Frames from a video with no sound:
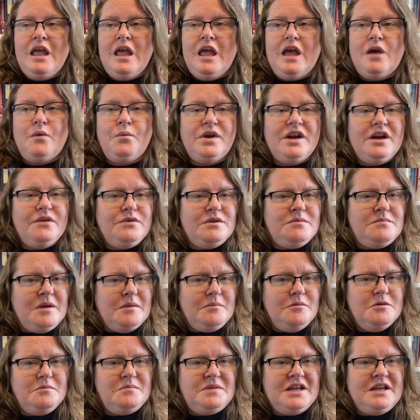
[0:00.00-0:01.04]
And what I
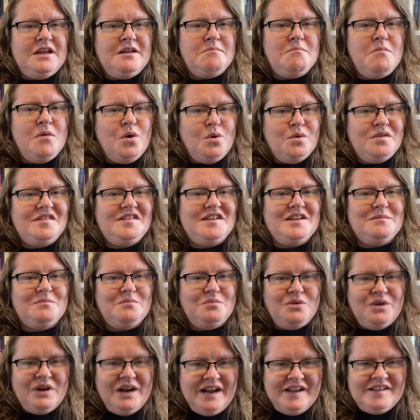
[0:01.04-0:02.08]
remember being most
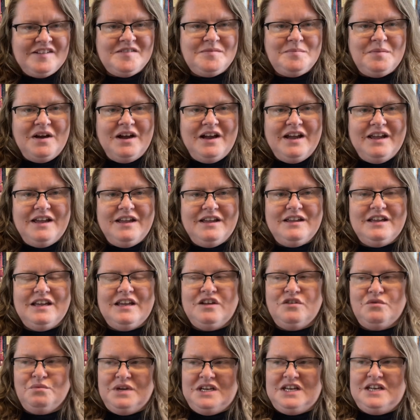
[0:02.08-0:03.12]
impressed by
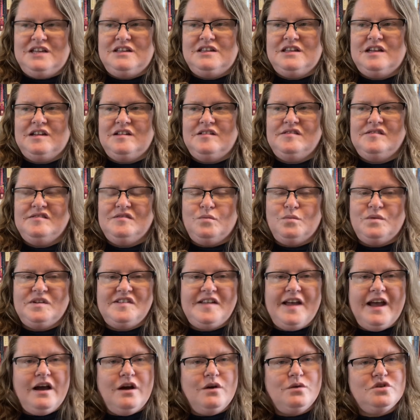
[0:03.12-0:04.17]
in reading this
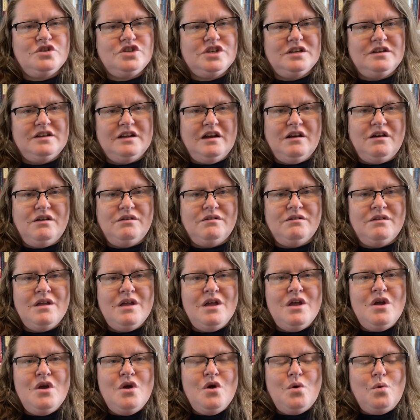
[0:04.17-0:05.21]
was how Chanel
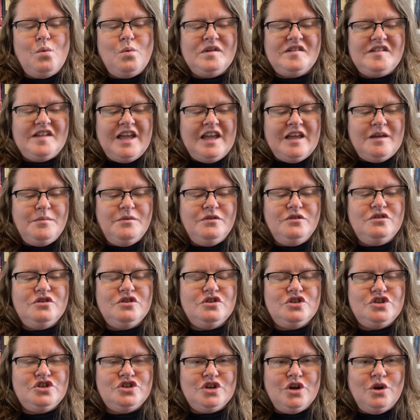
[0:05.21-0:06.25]
was able to
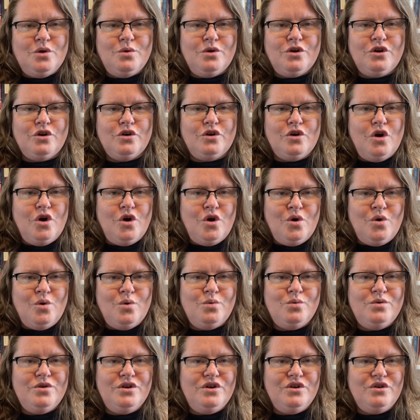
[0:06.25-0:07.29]
show her
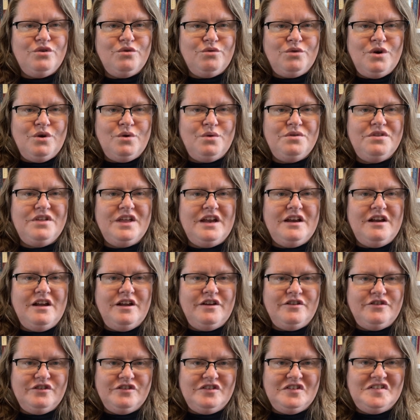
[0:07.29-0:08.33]
own growth and
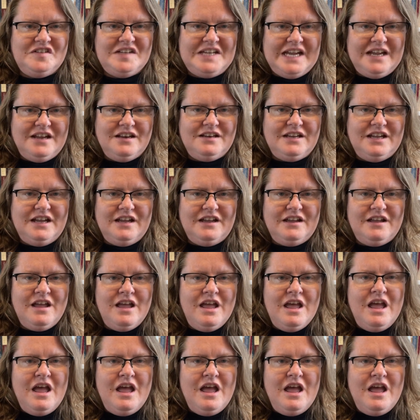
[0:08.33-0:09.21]
understanding